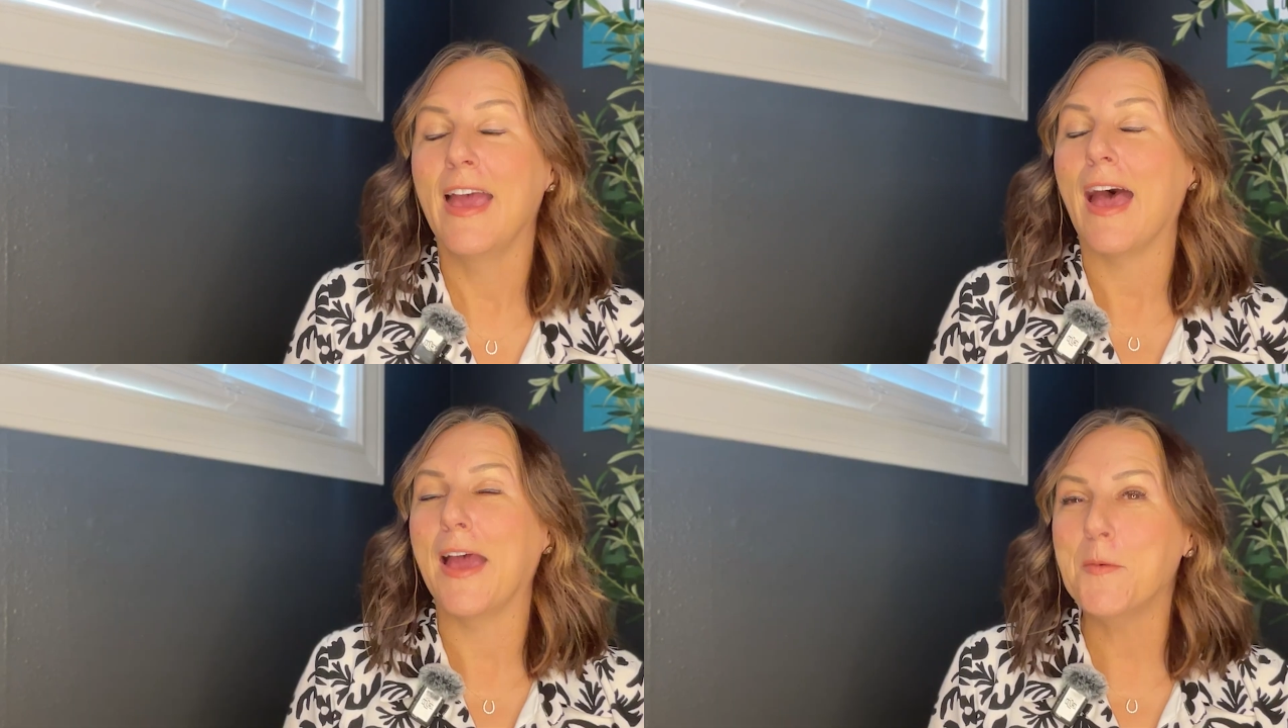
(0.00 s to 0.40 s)

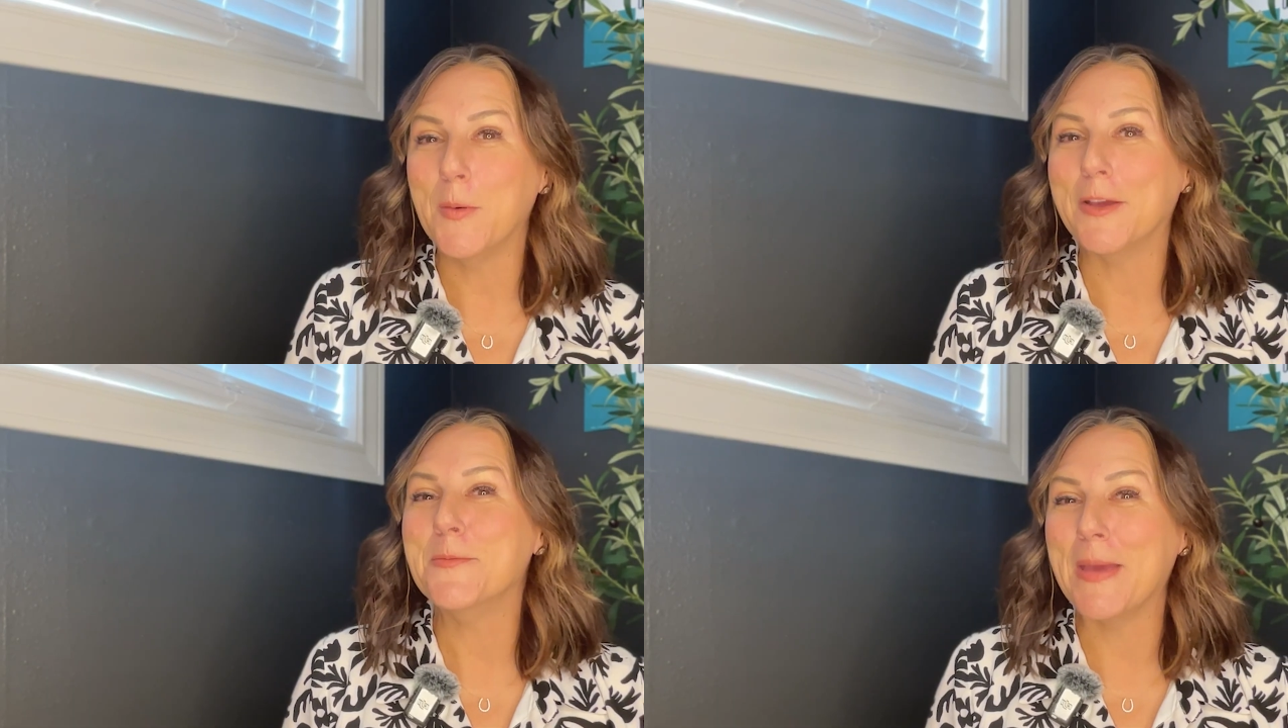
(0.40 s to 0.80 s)
I
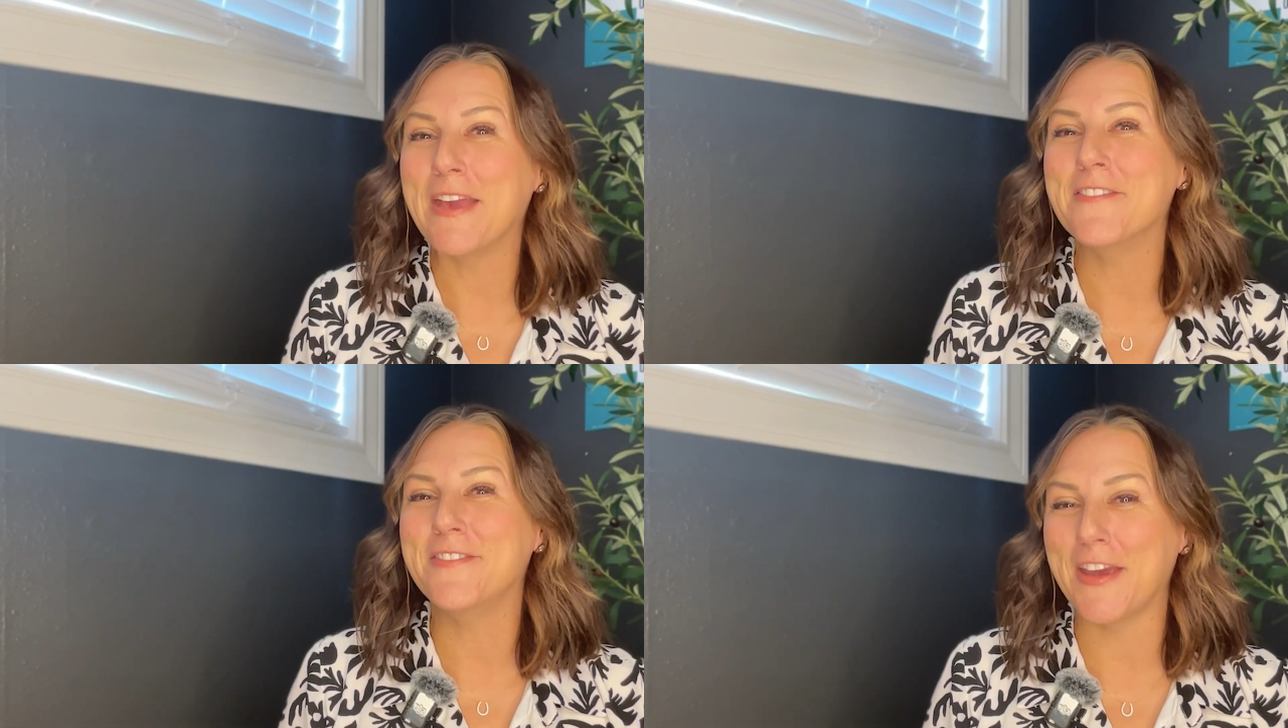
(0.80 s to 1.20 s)
will make
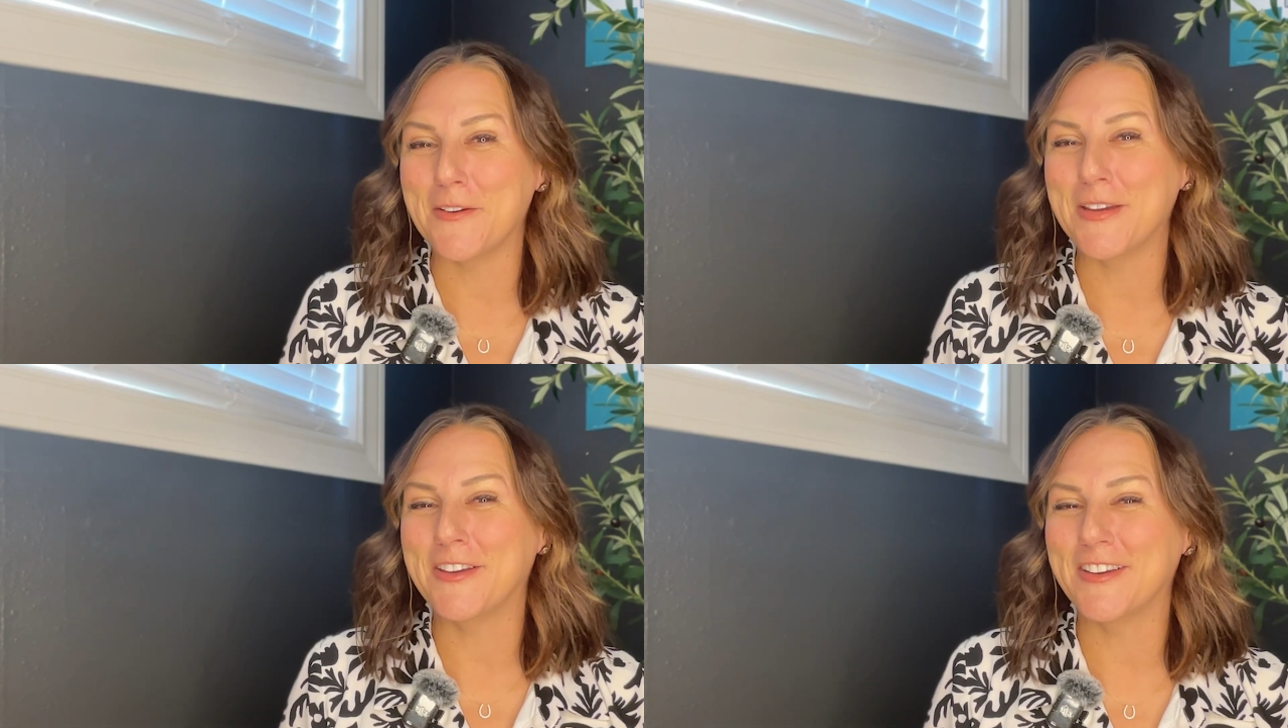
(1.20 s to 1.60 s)
a
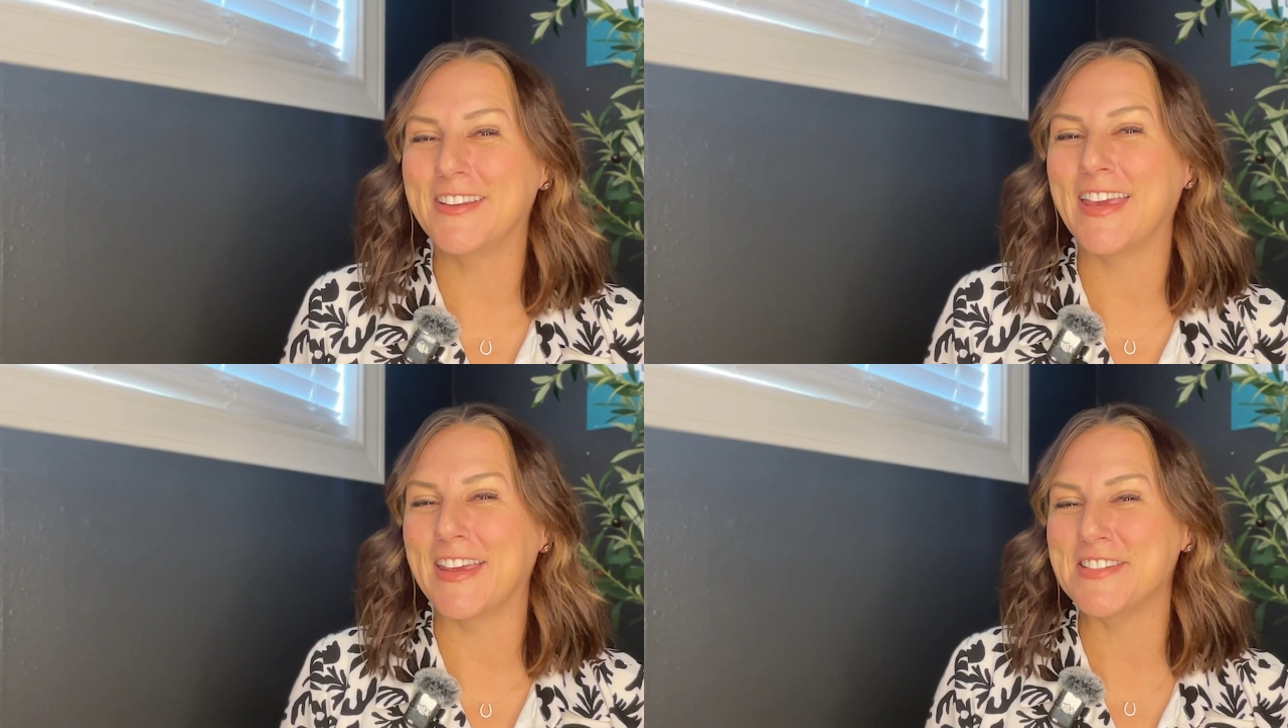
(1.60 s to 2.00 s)
very good
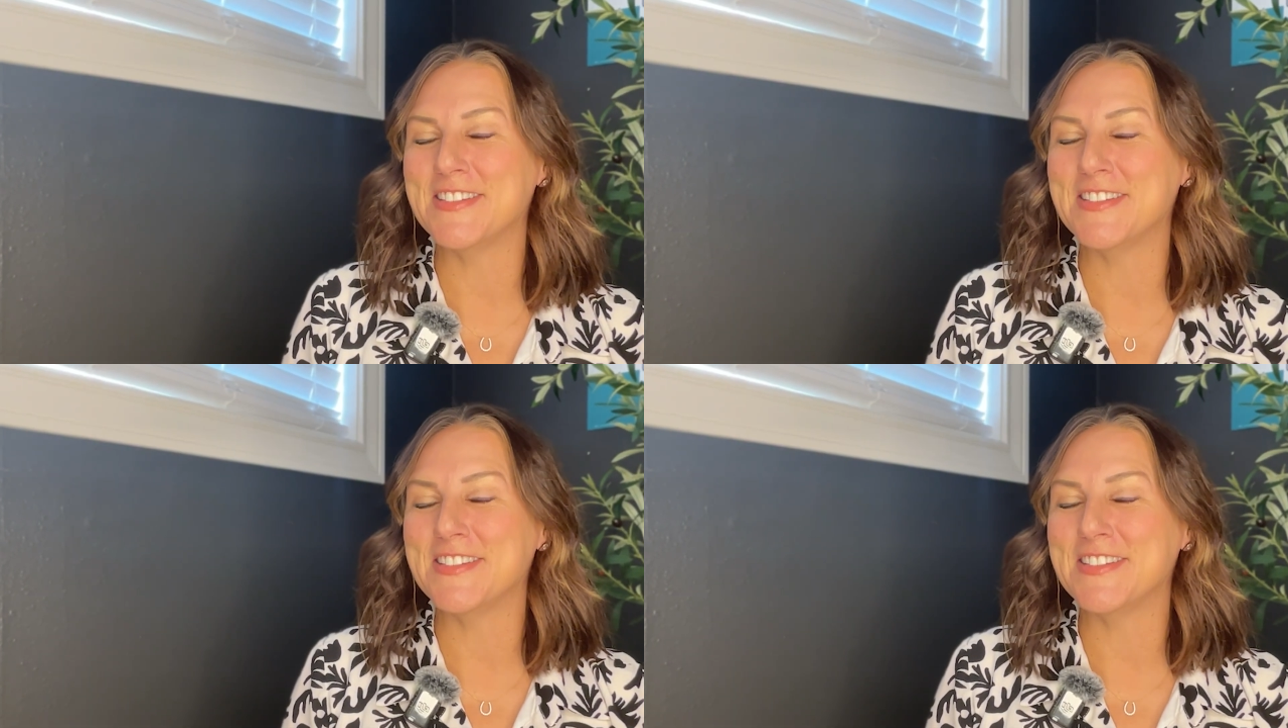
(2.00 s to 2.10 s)
case